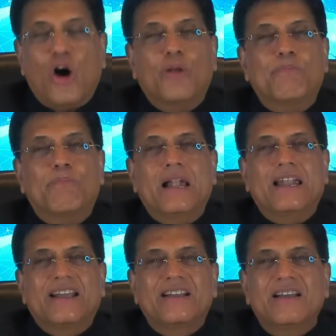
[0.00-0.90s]
on
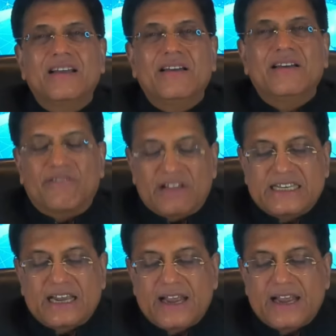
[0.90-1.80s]
building
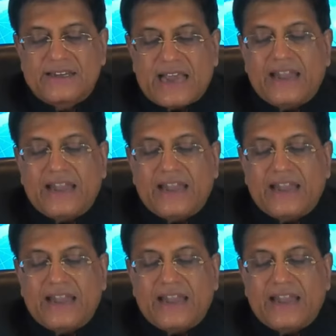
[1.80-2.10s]
resilient